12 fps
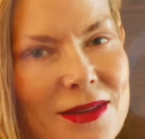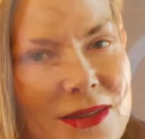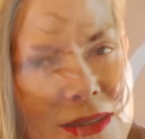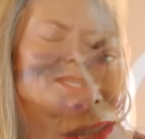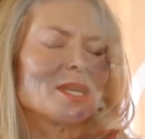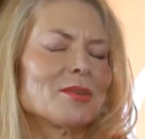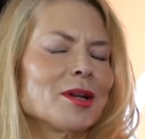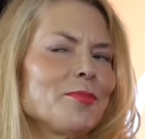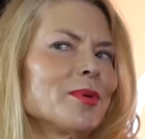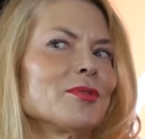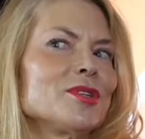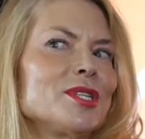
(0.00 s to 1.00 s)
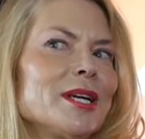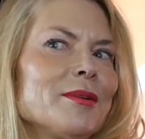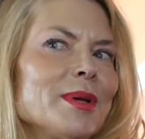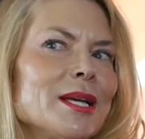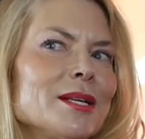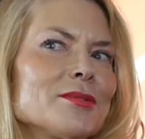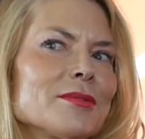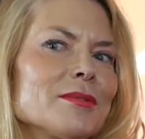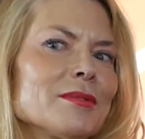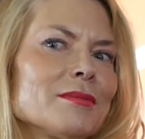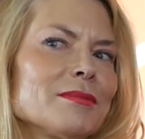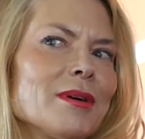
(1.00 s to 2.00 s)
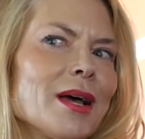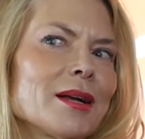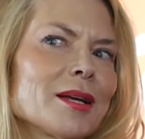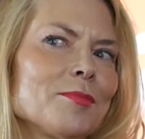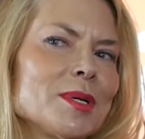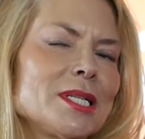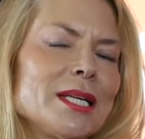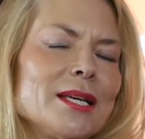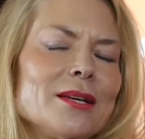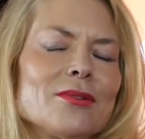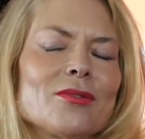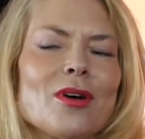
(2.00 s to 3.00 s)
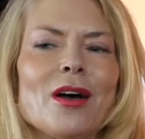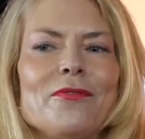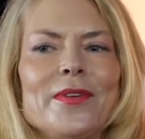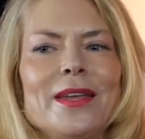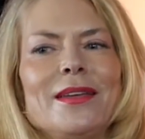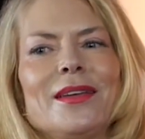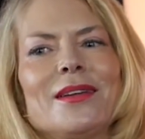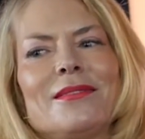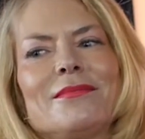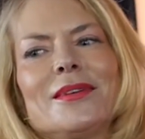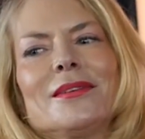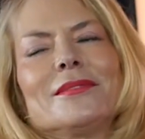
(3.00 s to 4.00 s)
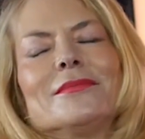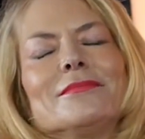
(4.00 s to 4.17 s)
you know, snuggled up in our jammies with a cup of tea or coffee and